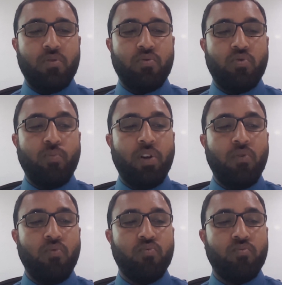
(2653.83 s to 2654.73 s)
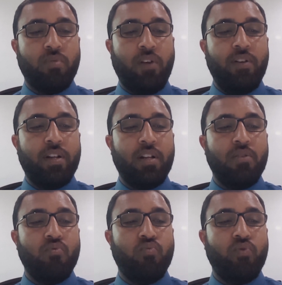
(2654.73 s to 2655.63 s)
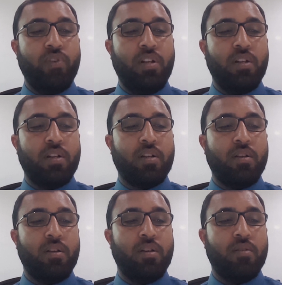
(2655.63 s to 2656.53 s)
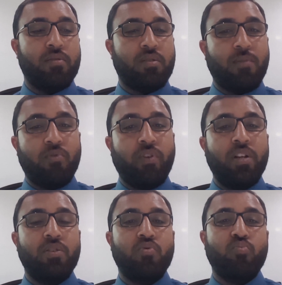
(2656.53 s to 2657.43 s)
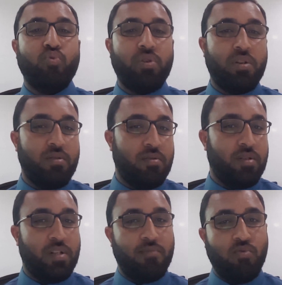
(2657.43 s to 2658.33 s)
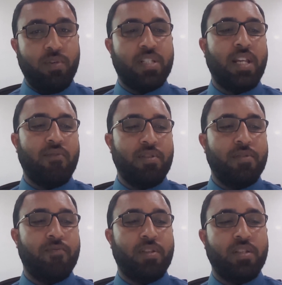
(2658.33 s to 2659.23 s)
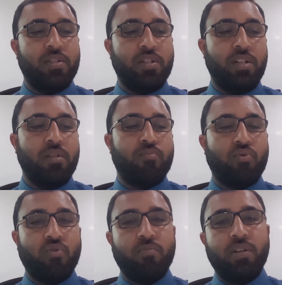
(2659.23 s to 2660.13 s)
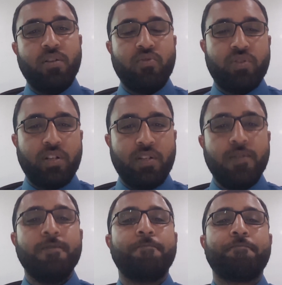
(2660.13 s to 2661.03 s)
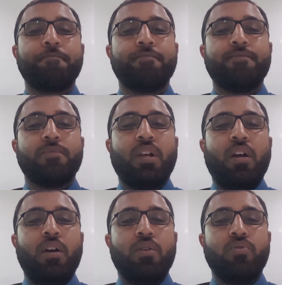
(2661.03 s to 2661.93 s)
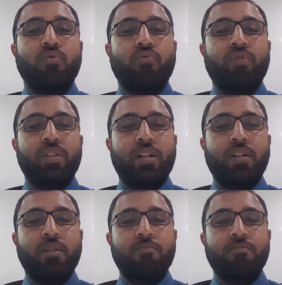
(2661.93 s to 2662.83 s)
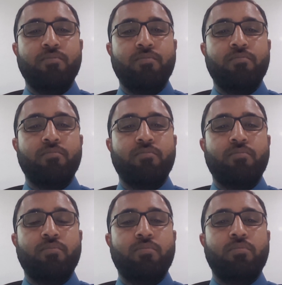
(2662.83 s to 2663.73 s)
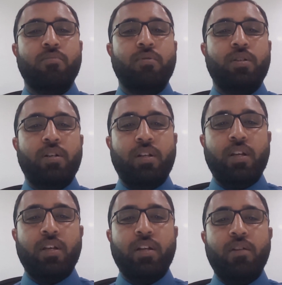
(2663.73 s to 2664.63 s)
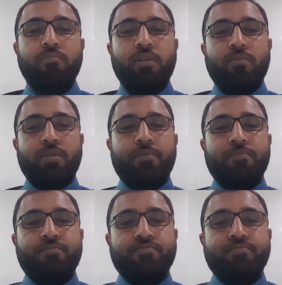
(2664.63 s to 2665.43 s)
So tomorrow I will tell you, we will subdivide into more WBS levels for the engineering, procurement and constructions. So for that time, take care and bye bye.